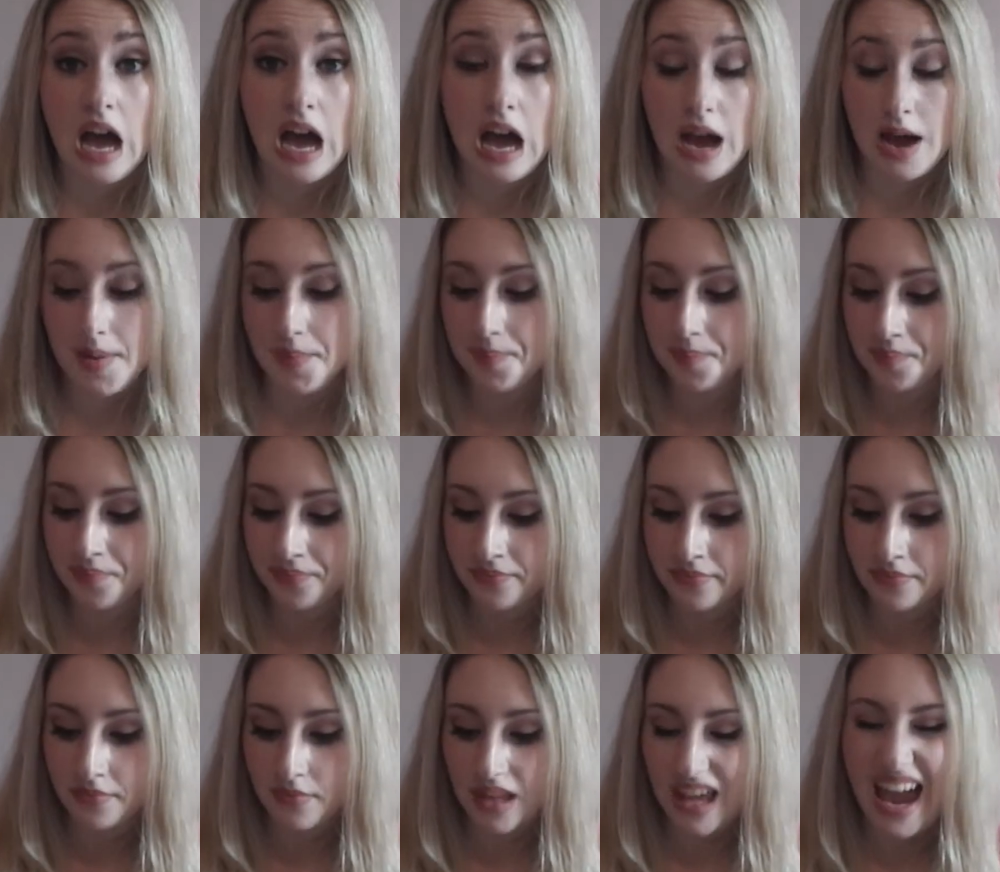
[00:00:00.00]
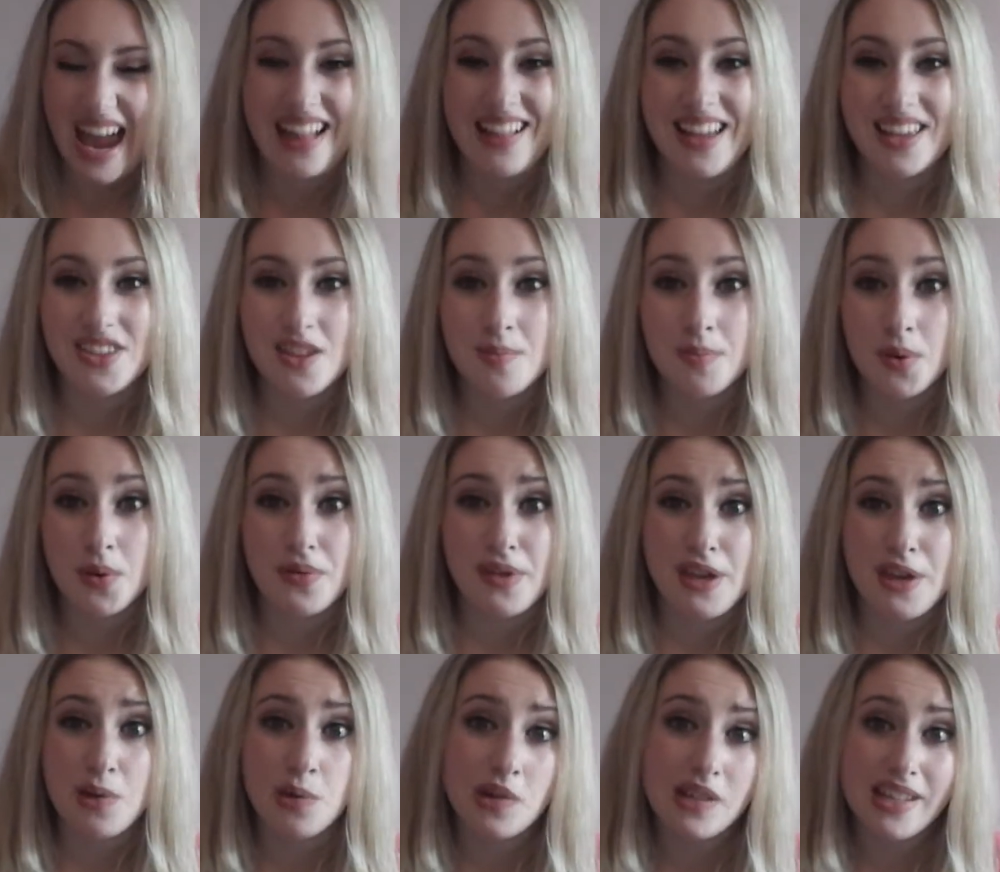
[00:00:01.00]
I like them both
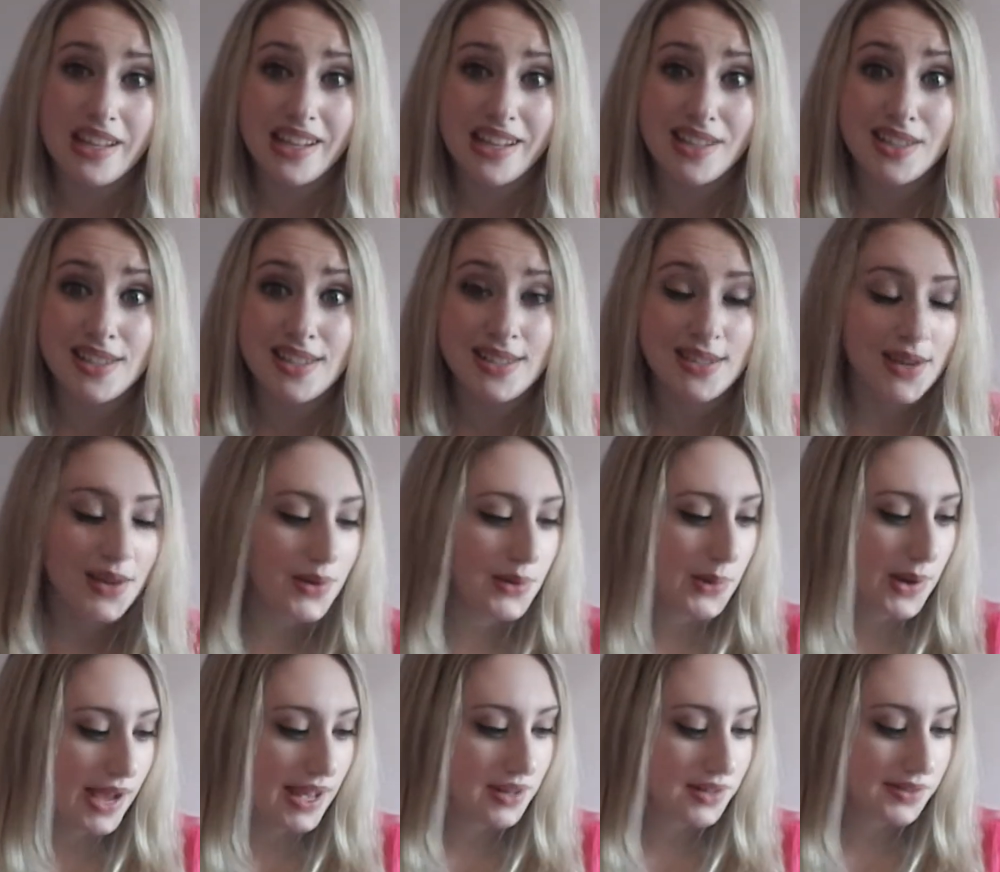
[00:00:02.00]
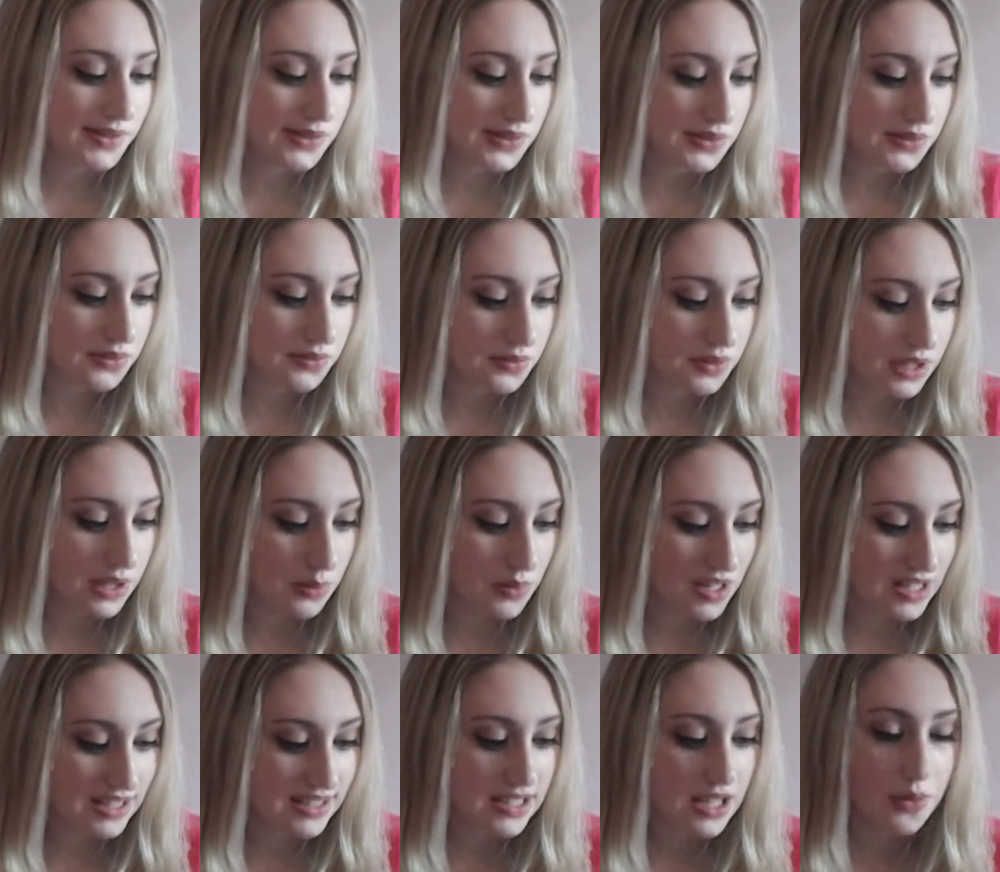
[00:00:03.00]
equally, so I don't really
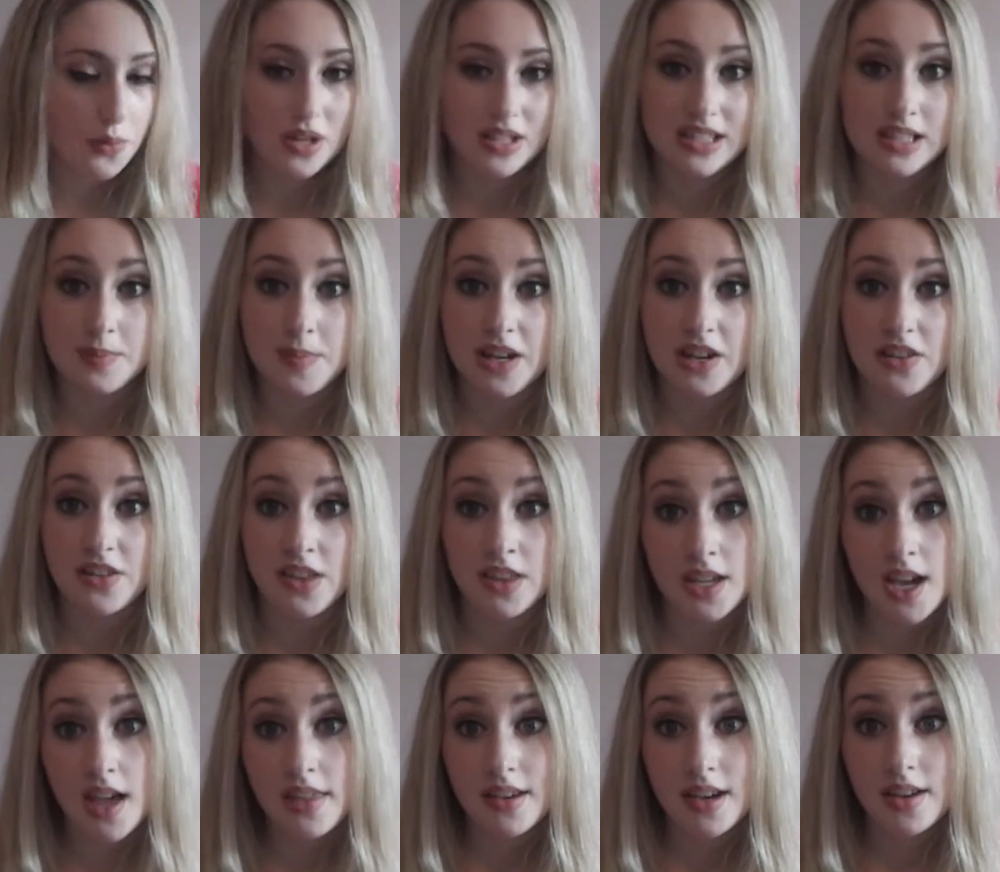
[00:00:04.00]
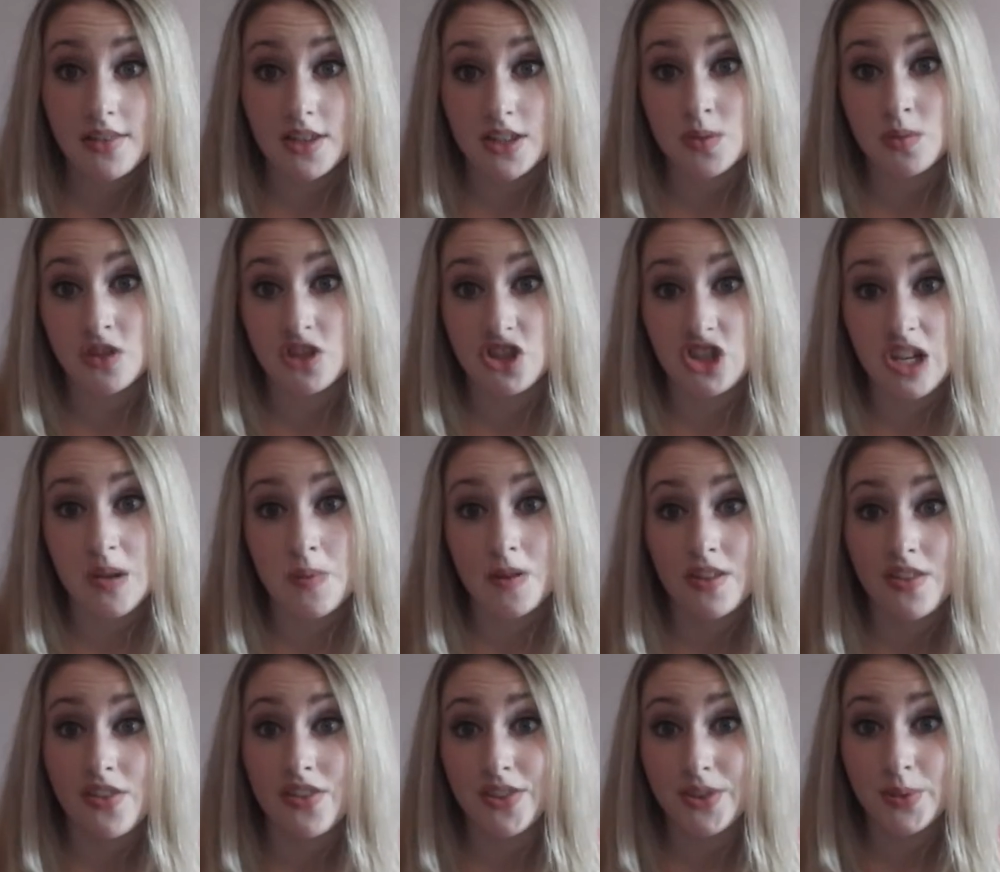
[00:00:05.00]
want to say one's better than the other. This one's
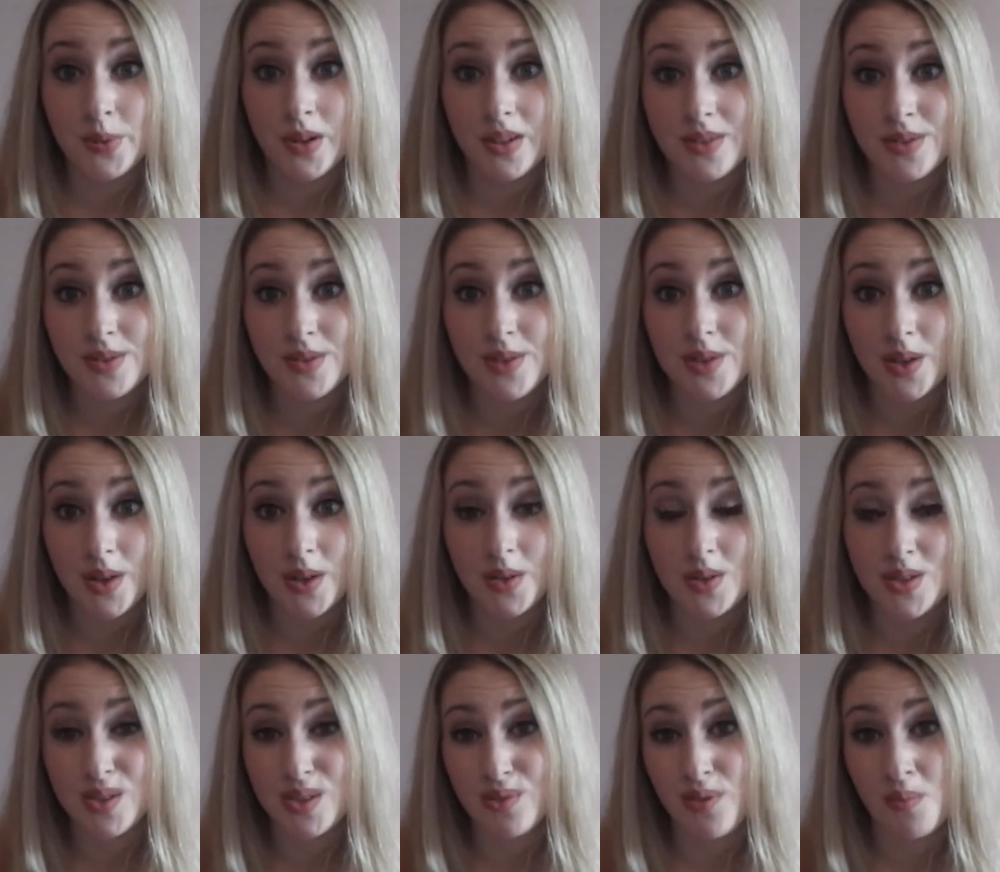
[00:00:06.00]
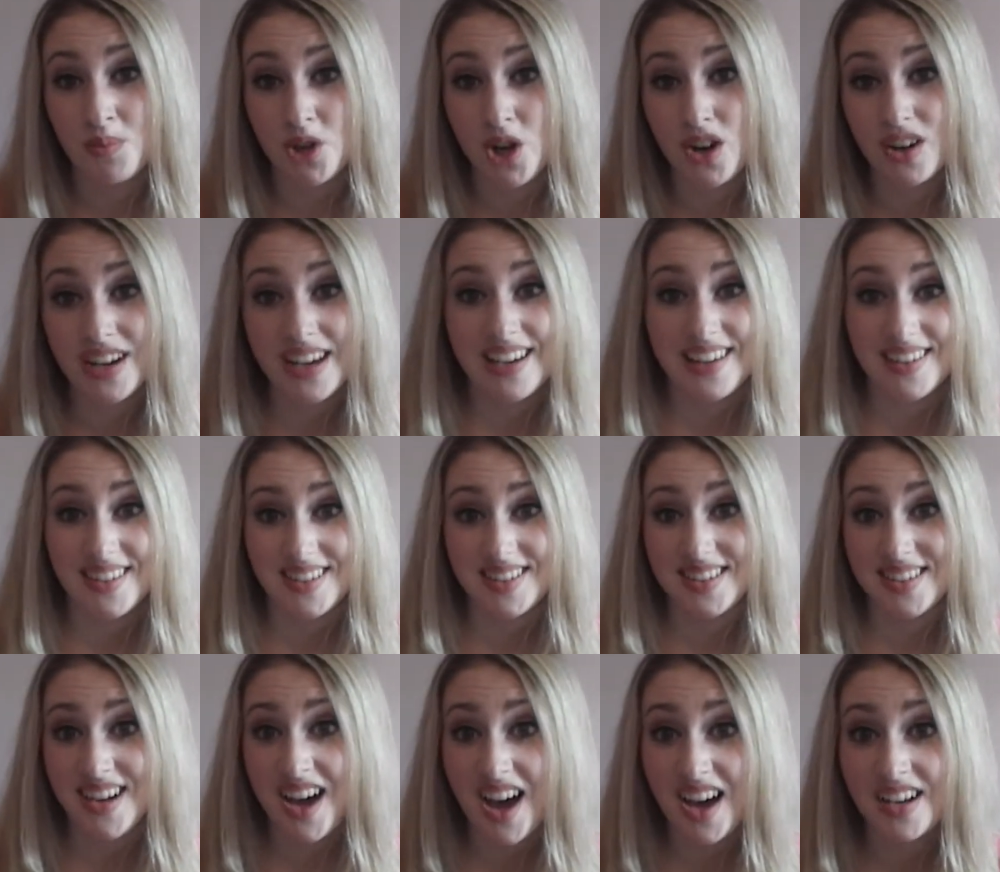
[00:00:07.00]
cheaper than this one, so this is from Target, this
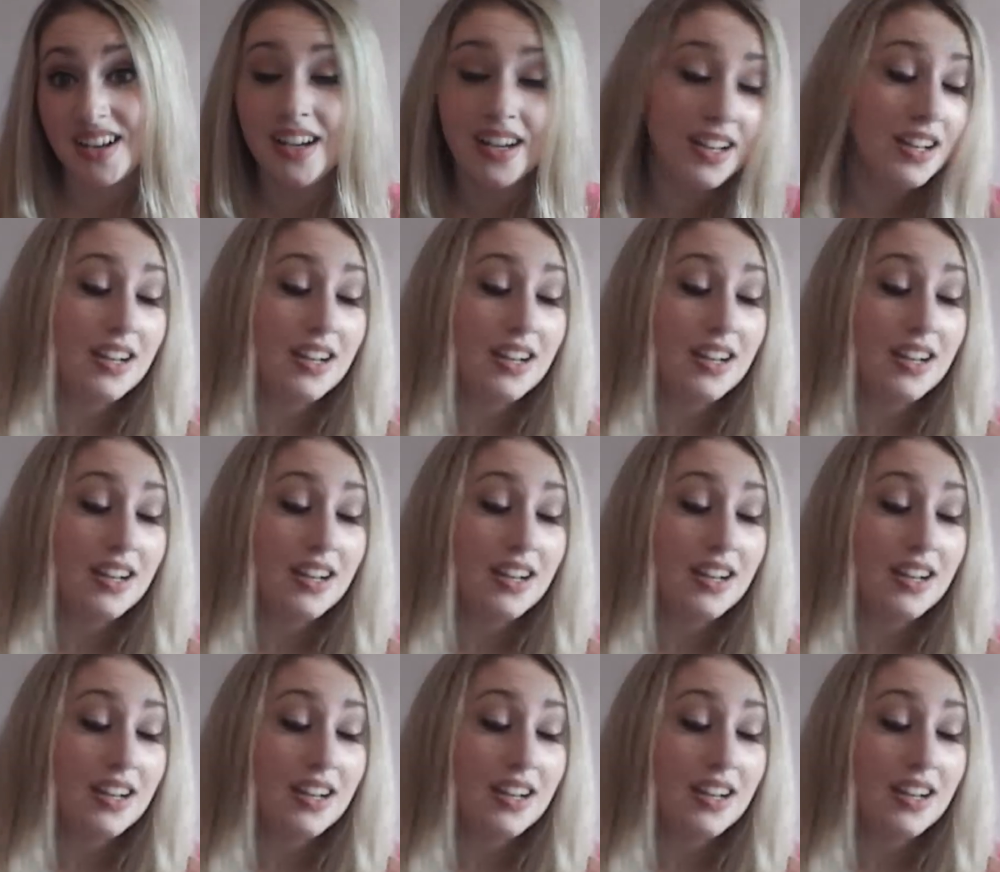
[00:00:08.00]
is not.